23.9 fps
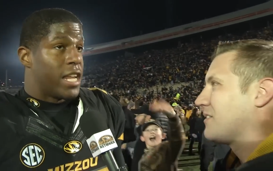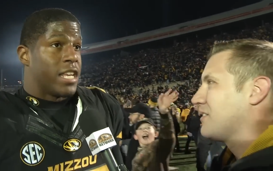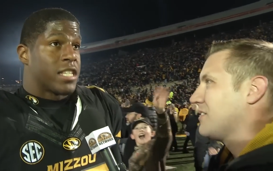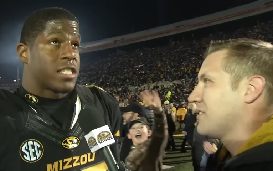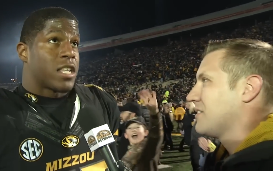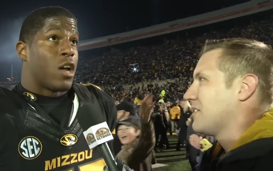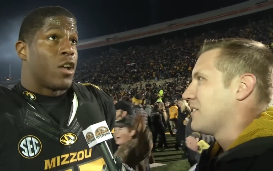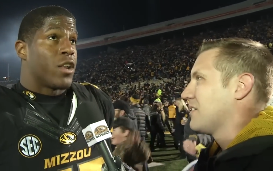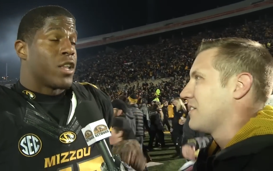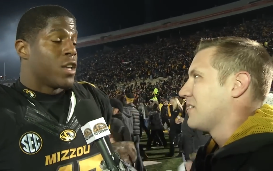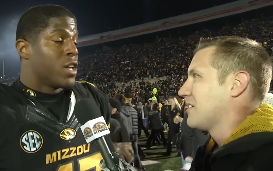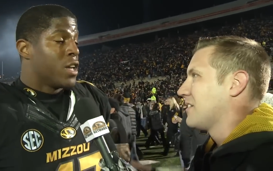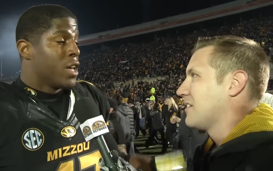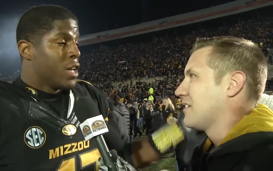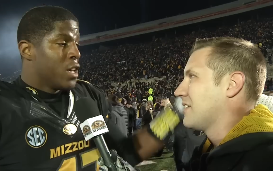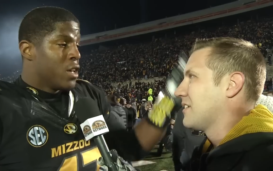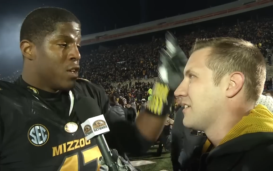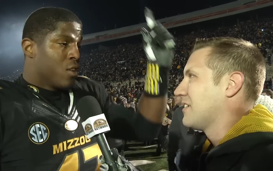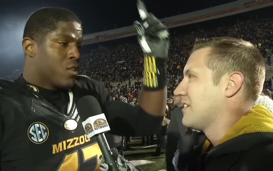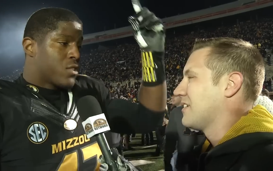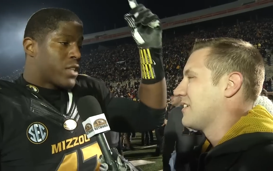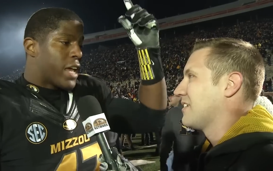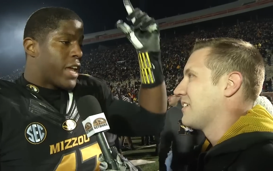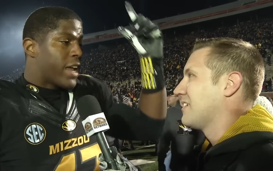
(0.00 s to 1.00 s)
Speaker 1: It's only
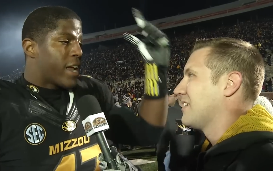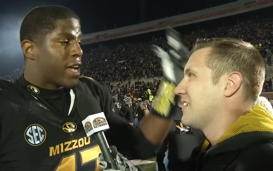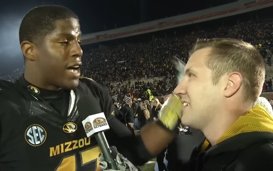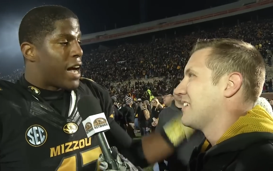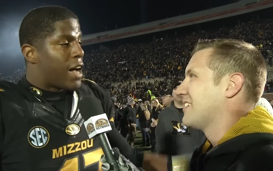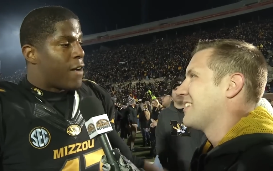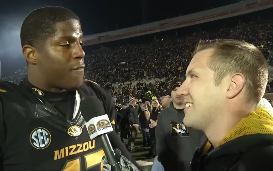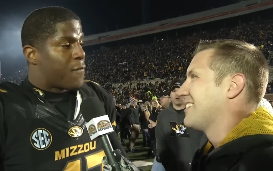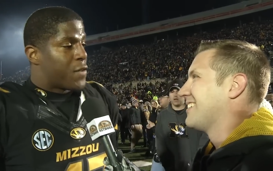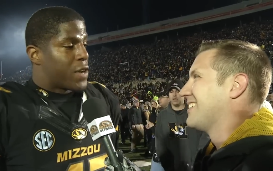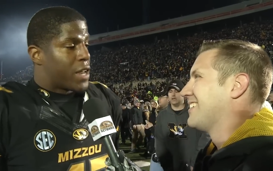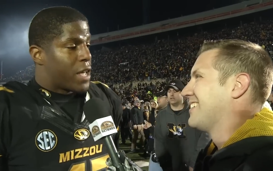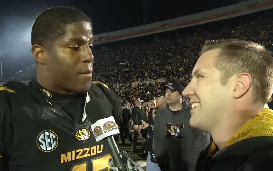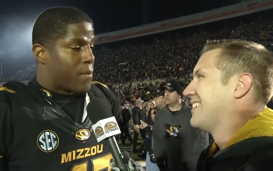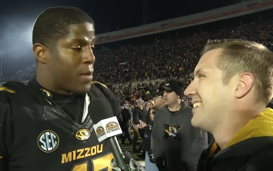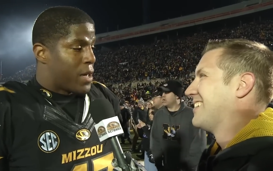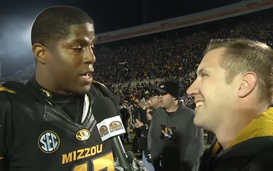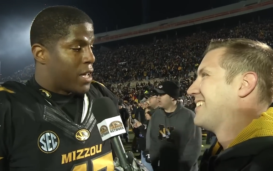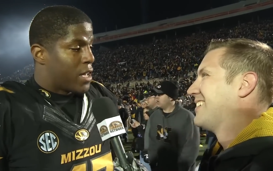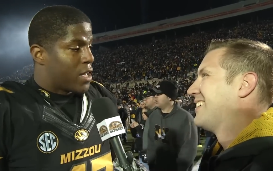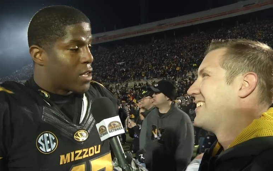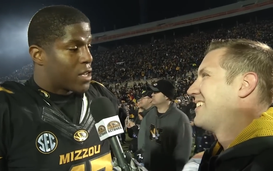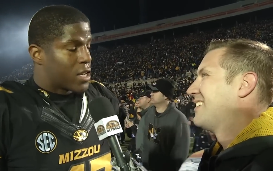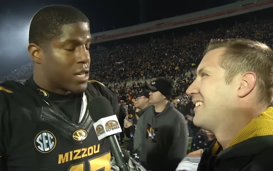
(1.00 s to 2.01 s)
you thank God for that,
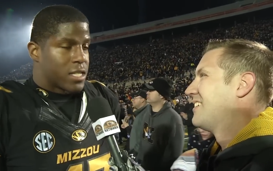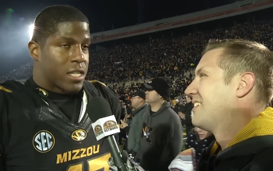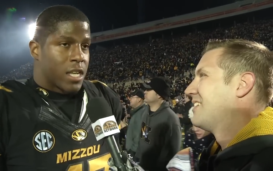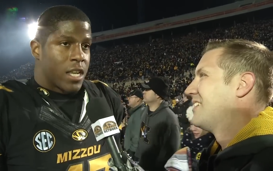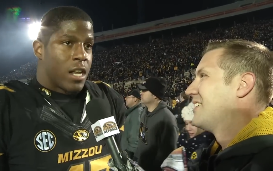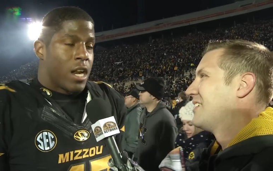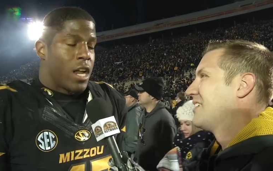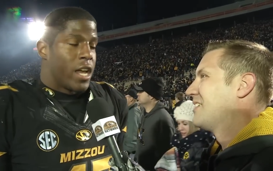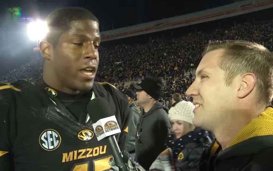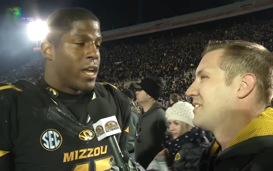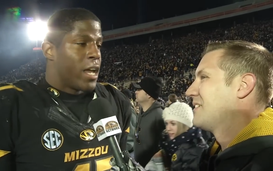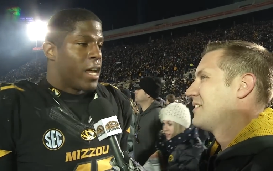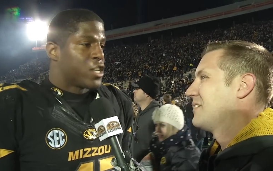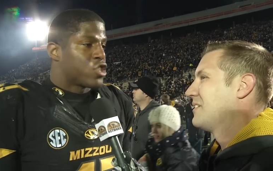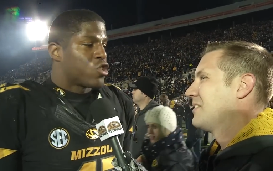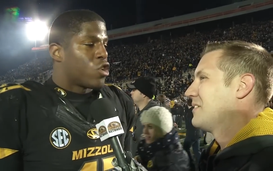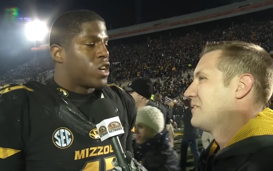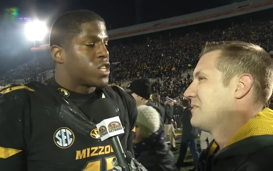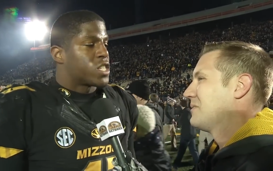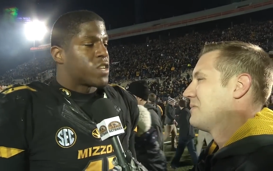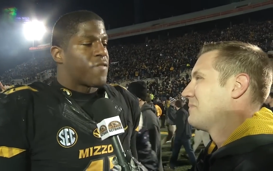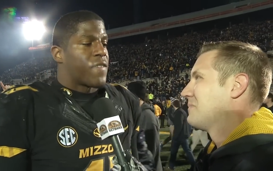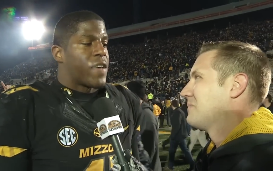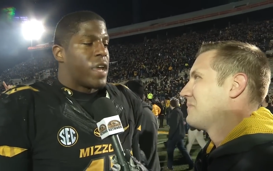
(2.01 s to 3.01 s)
man, because he he in
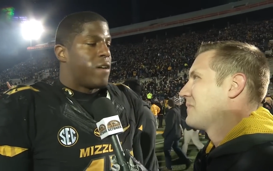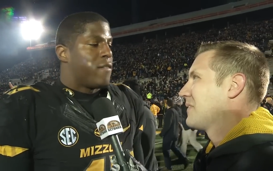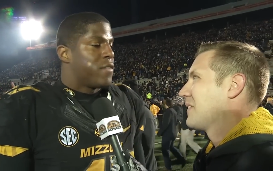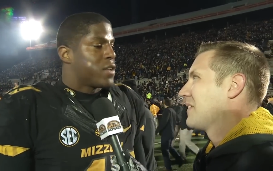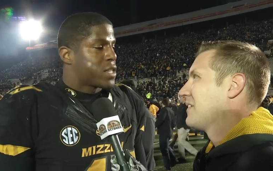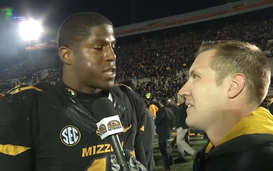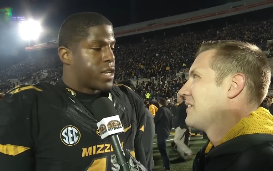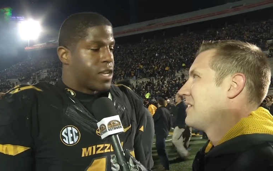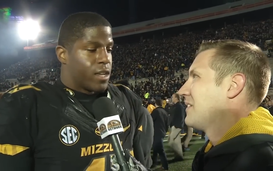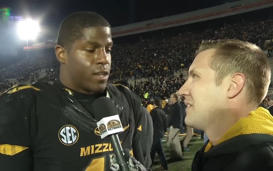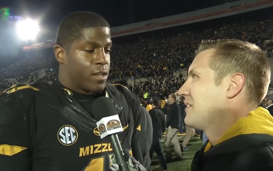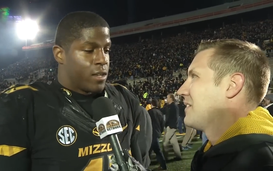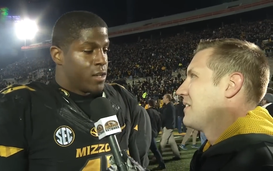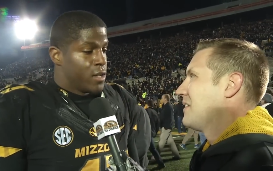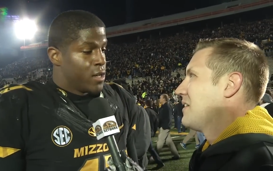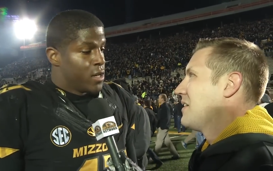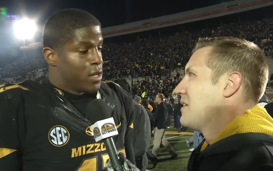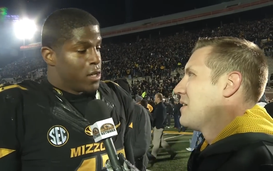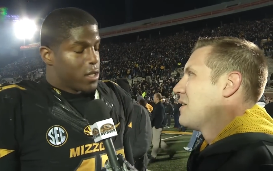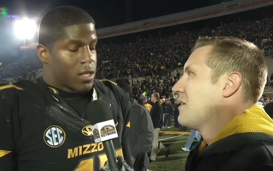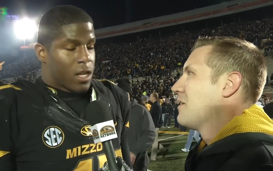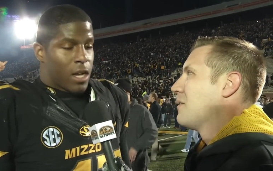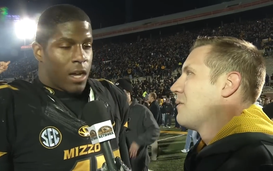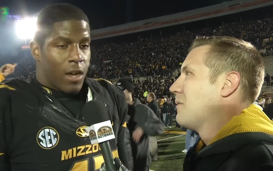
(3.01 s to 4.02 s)
charge of everything.
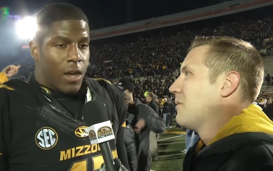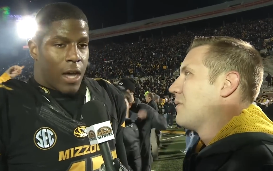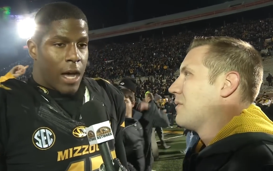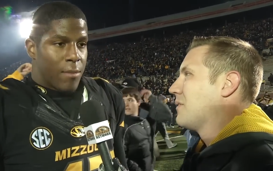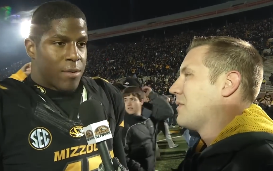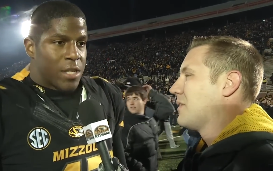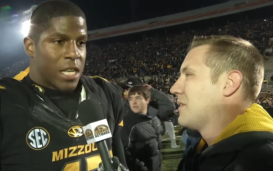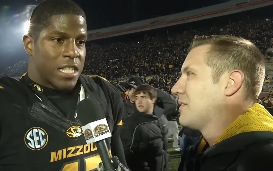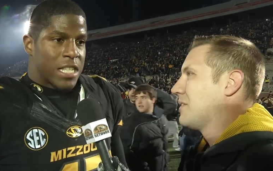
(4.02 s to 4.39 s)
So I'm